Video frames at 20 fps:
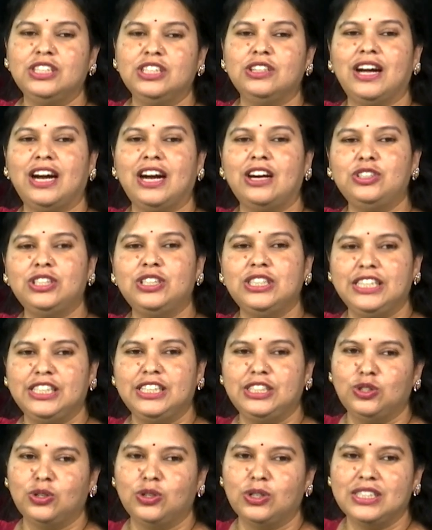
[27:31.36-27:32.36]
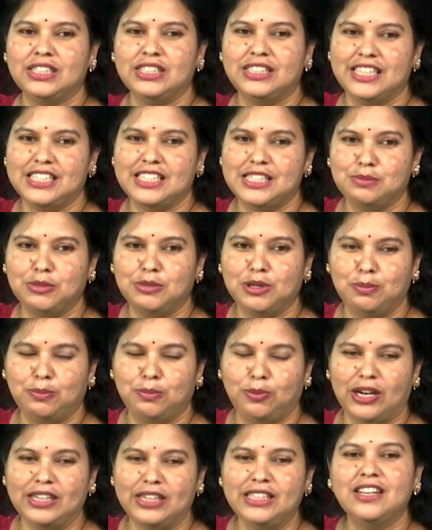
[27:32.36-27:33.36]
you have to ignore the decimal
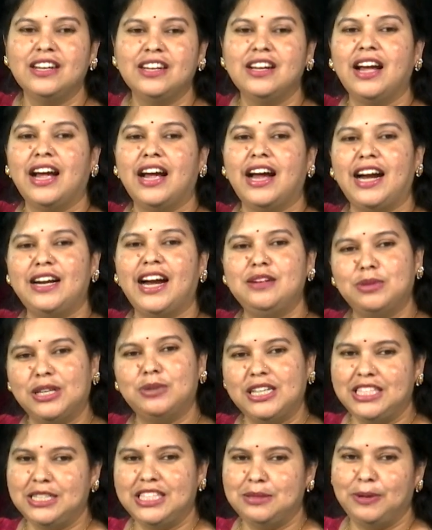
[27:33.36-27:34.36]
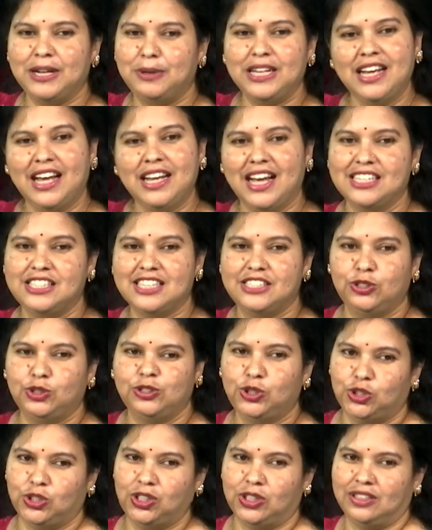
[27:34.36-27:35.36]
point and multiply as
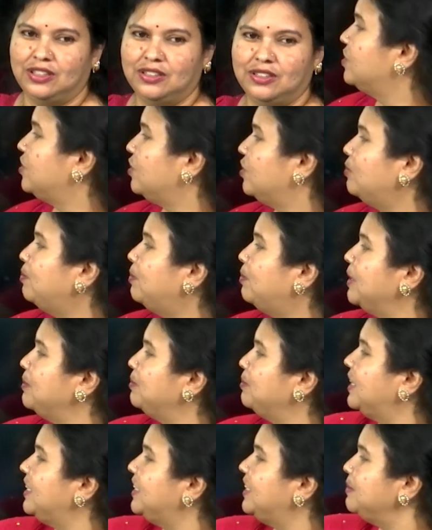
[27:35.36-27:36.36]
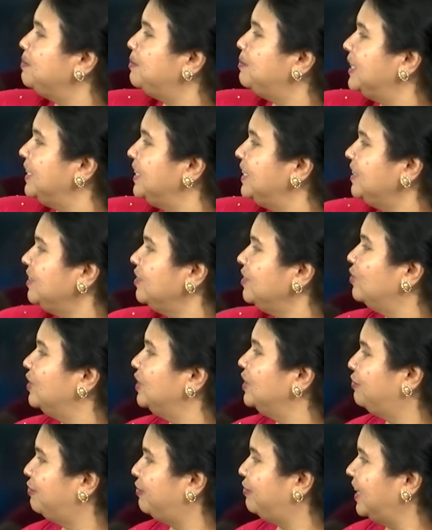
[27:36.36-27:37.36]
usual. So, by multiplying
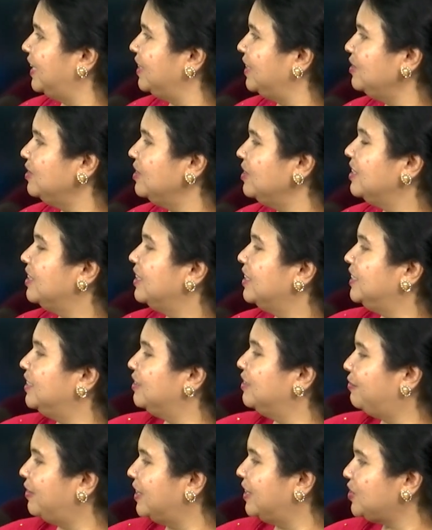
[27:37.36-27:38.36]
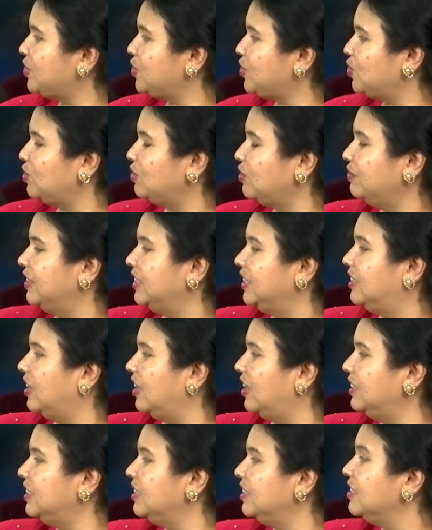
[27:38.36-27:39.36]
with 5, in the first row we
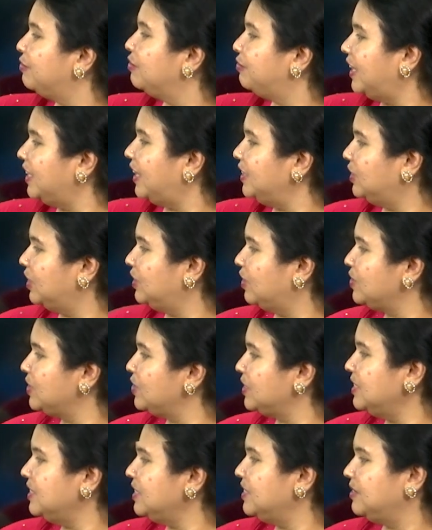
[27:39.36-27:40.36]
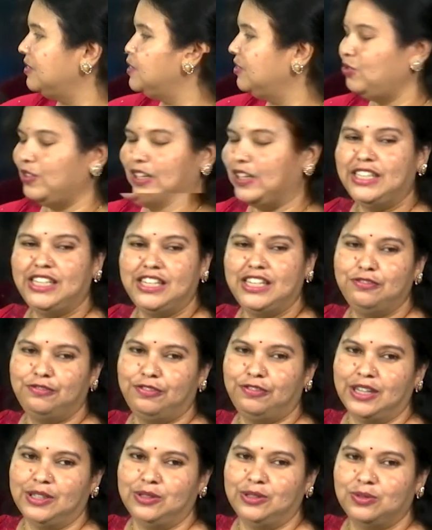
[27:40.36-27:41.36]
got
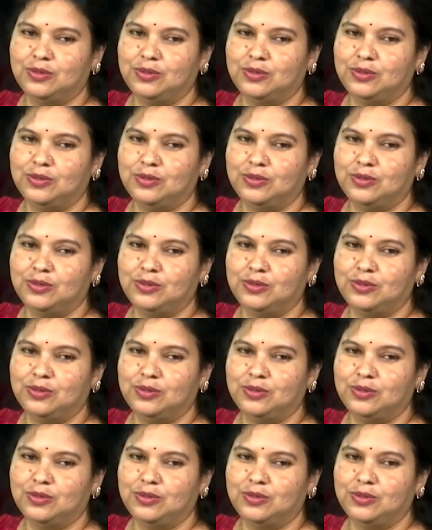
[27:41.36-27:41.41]
5025.